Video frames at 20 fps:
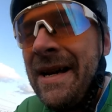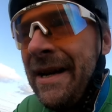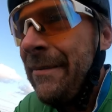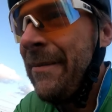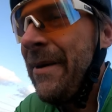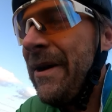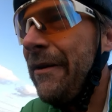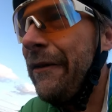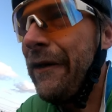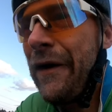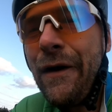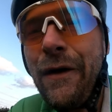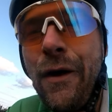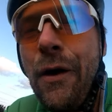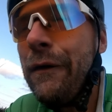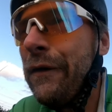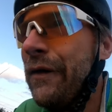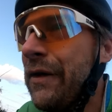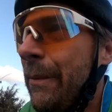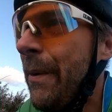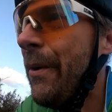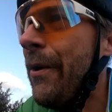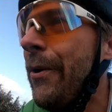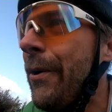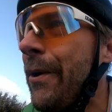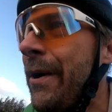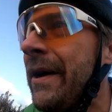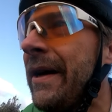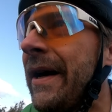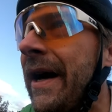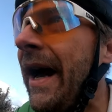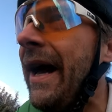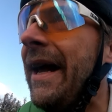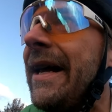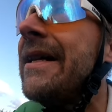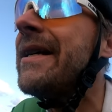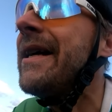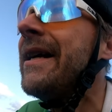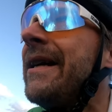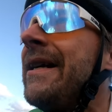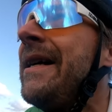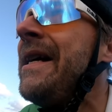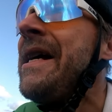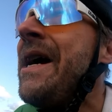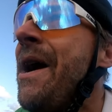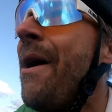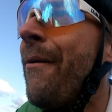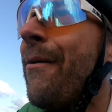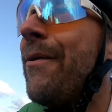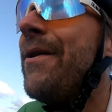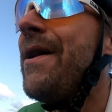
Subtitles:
make you feel comfortable, and will